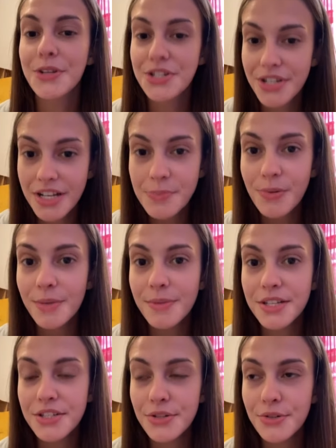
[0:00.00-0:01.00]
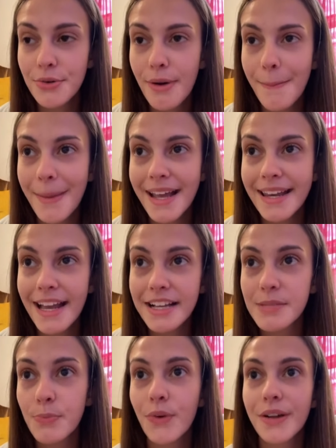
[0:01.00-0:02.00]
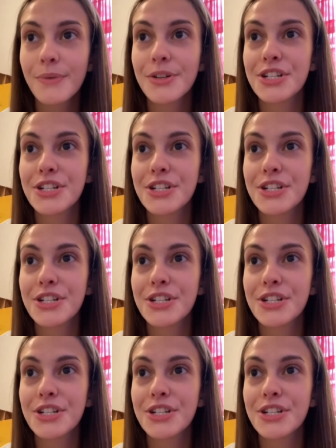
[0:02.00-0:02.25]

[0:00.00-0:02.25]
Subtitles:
Which does bring me to my next point,